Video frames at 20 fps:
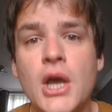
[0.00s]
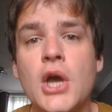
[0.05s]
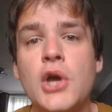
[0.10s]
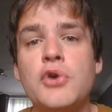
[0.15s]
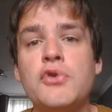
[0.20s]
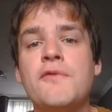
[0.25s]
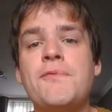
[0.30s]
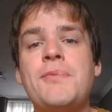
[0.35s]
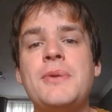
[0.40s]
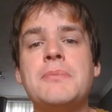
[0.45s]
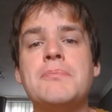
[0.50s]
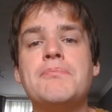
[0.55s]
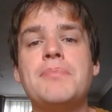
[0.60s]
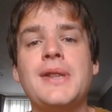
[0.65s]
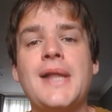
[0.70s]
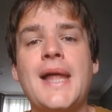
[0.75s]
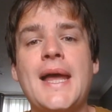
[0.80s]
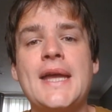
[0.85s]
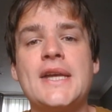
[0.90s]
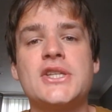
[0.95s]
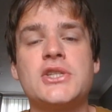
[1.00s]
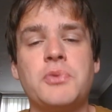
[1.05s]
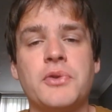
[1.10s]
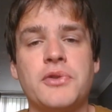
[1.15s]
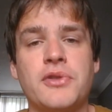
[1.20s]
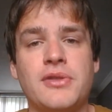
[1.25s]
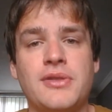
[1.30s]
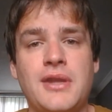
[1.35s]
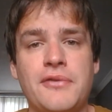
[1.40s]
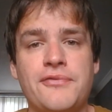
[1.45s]
who have been blessed
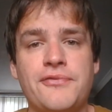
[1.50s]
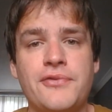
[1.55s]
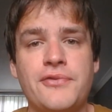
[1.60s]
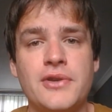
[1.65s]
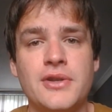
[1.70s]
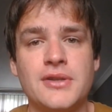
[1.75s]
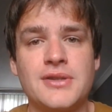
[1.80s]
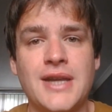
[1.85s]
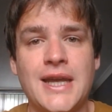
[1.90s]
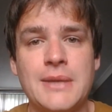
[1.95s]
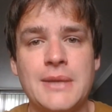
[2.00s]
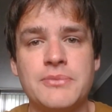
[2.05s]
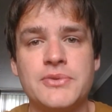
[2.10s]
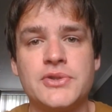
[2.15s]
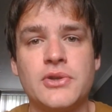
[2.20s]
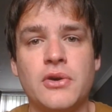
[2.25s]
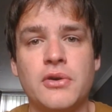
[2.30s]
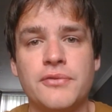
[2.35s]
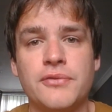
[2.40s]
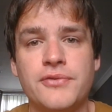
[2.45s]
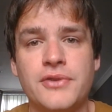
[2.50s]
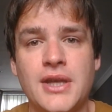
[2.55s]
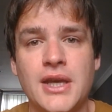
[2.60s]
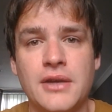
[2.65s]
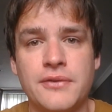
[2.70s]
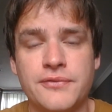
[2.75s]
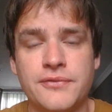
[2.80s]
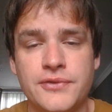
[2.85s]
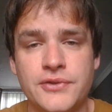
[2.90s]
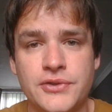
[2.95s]
with different types of
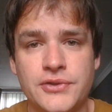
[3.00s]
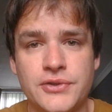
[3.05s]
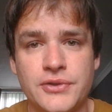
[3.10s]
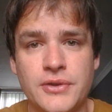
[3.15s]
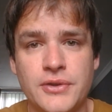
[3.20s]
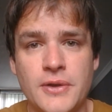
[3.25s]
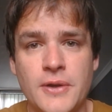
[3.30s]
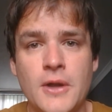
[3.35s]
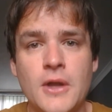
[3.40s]
gifts,